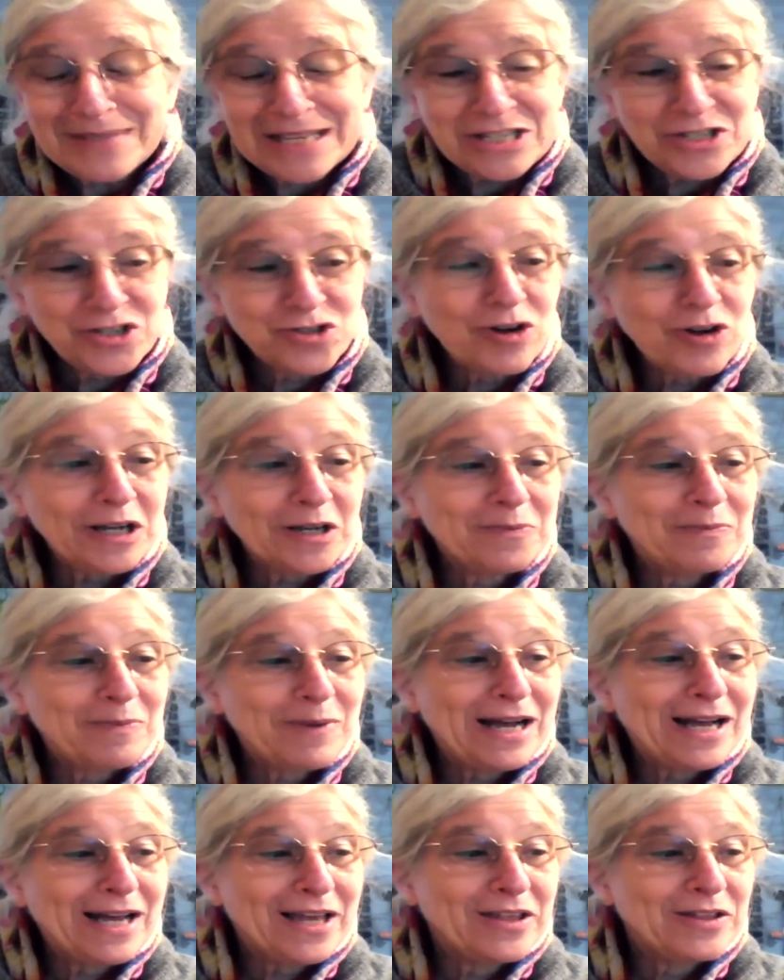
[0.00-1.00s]
struck
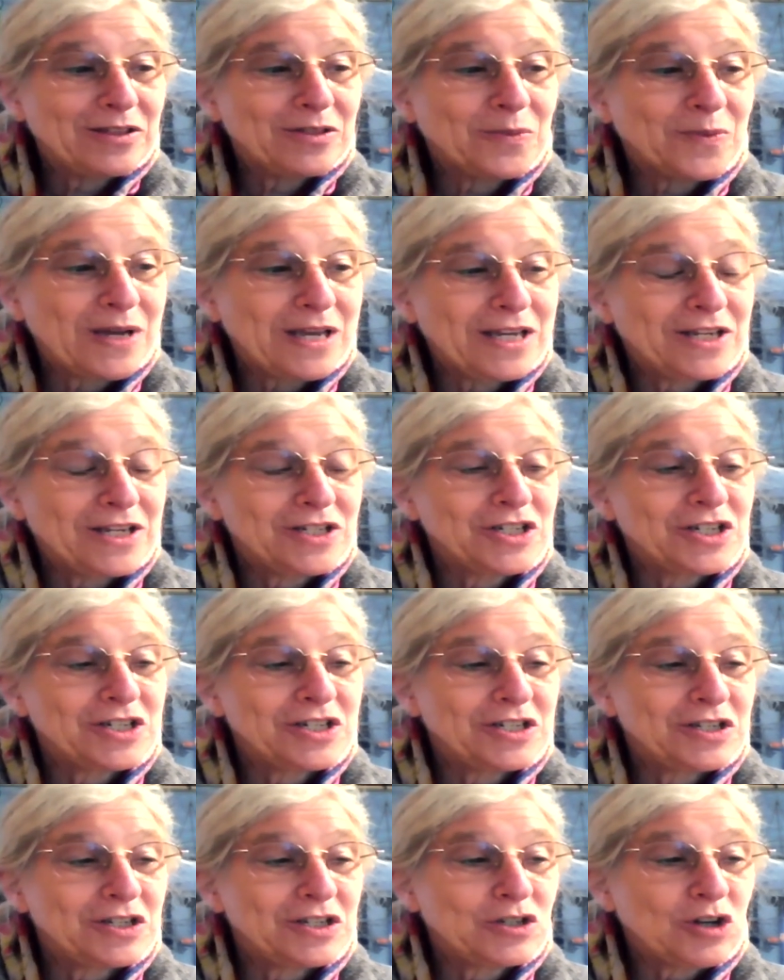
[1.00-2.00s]
by the way
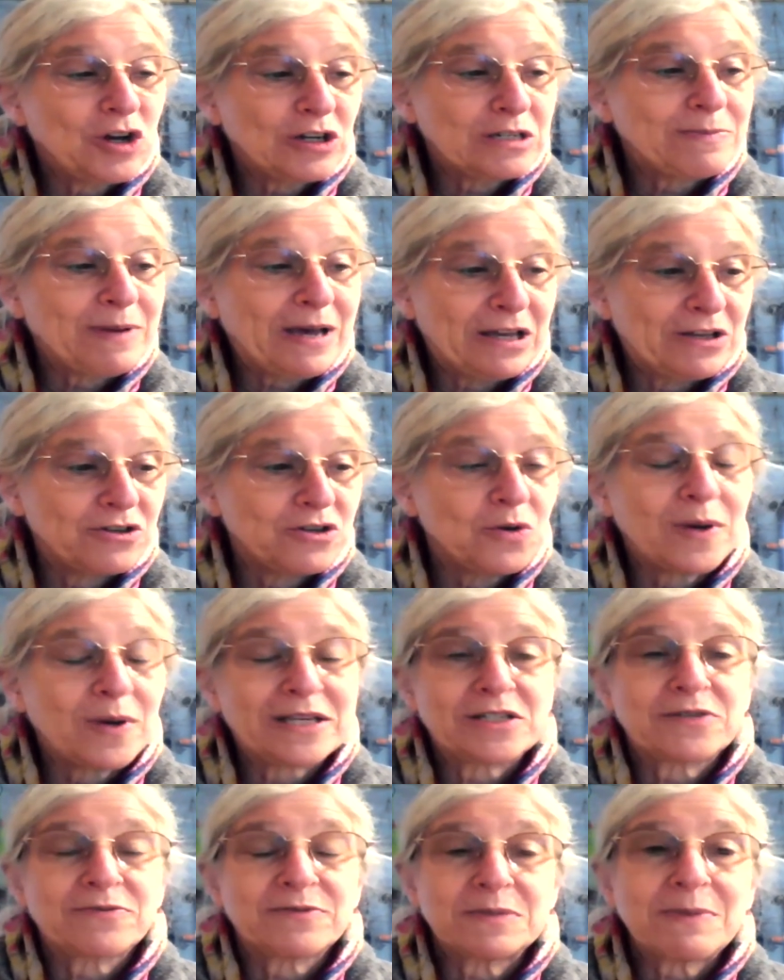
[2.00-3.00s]
she talked about U
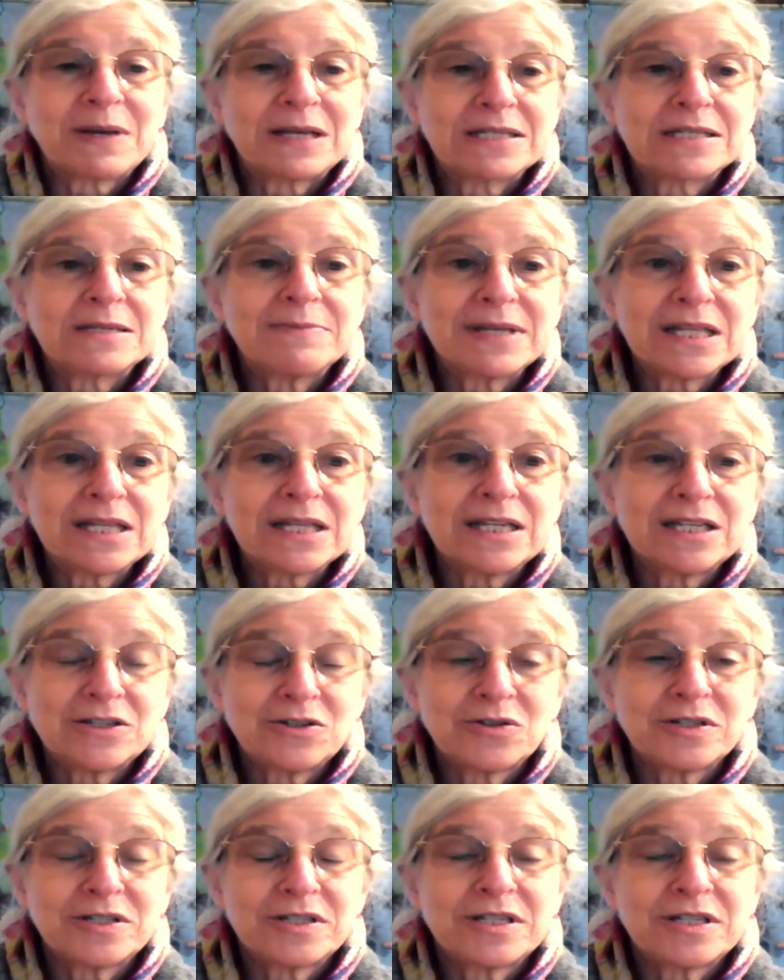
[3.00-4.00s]
S responsibility
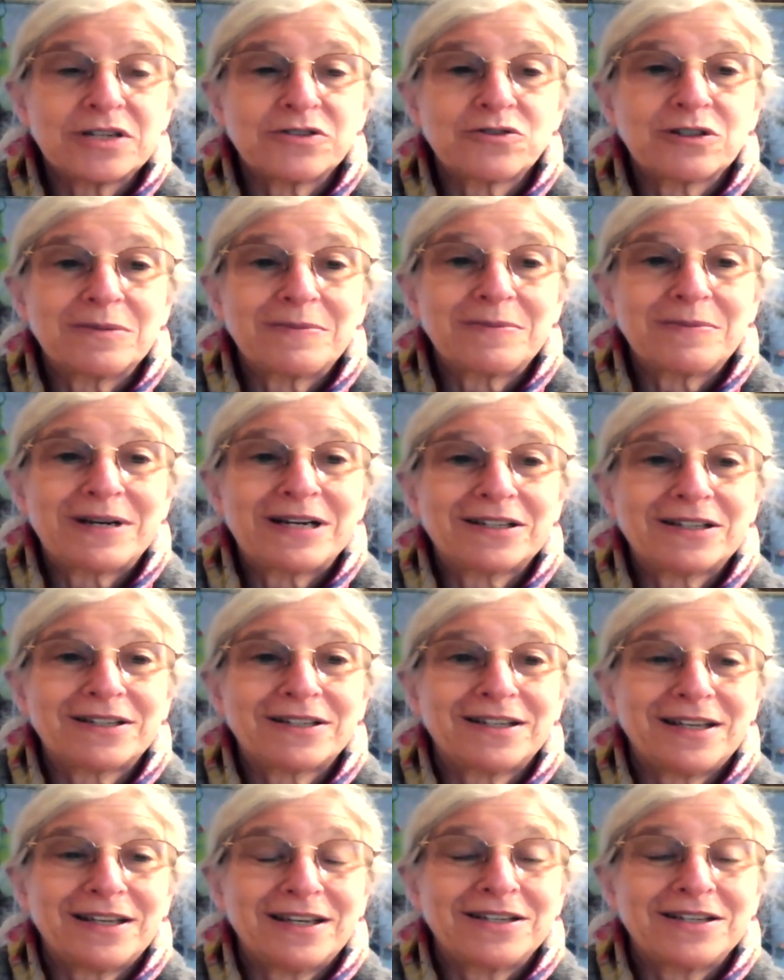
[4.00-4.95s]
towards Central America.